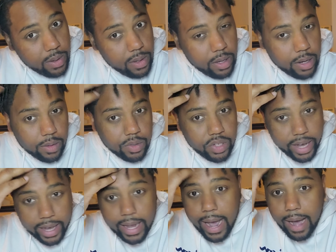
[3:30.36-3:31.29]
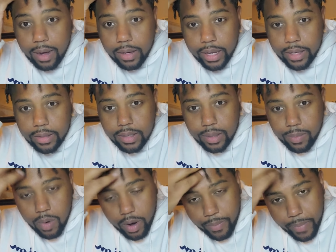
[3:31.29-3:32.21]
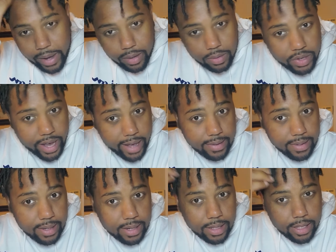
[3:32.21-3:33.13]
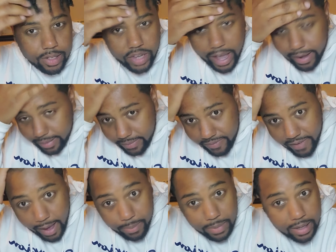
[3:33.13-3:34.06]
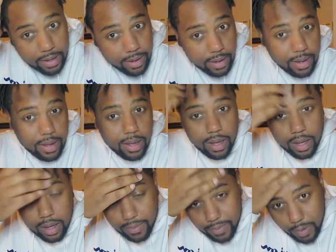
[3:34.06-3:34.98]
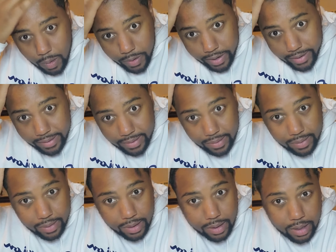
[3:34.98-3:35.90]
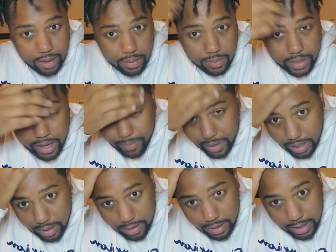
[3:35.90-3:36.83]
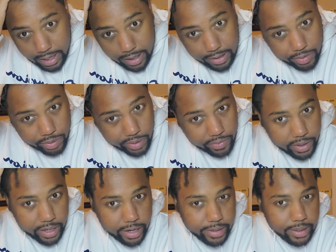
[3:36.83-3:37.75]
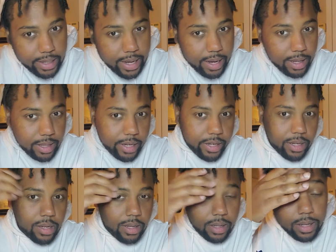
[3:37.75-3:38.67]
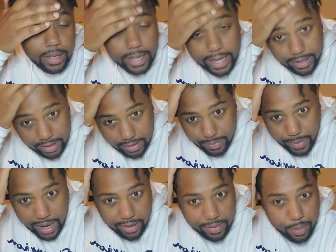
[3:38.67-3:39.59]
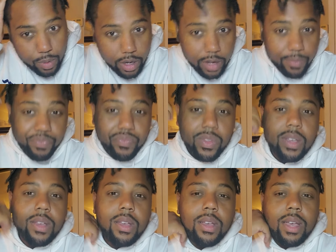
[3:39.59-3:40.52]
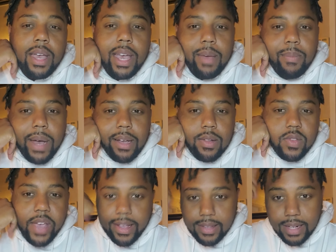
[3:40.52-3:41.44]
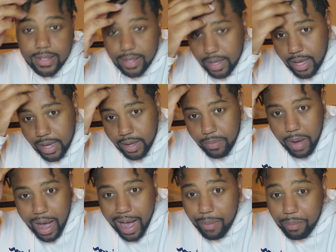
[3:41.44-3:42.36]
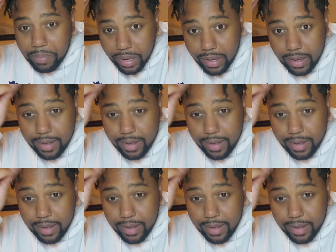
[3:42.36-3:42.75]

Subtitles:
you know, check it out and support Michael Jackson and the Jackson family. Of course, you know, they've been in the industry for years now and they're legends by this point. And Michael Jackson is the king of pop.